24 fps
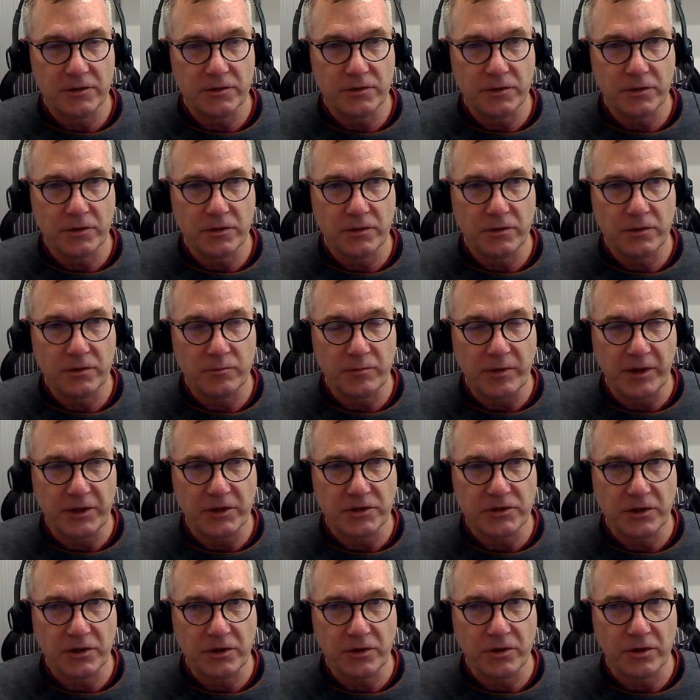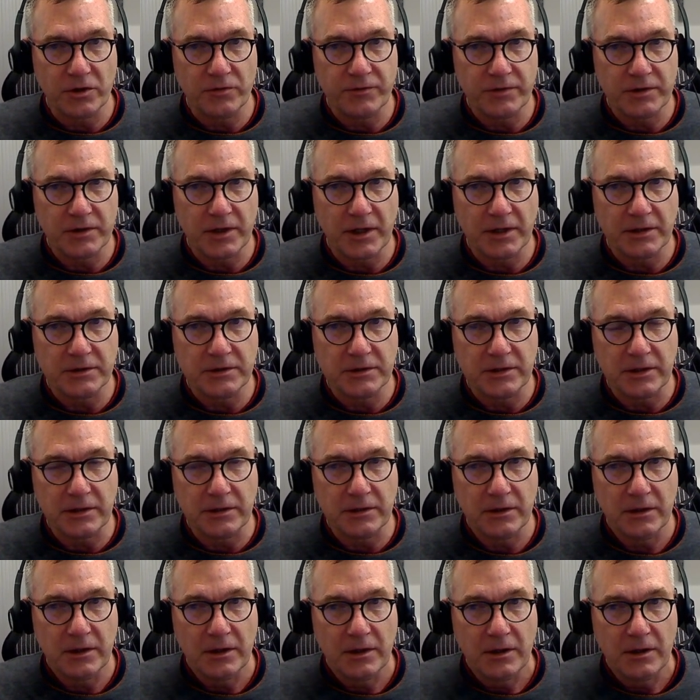to managing COVID-19.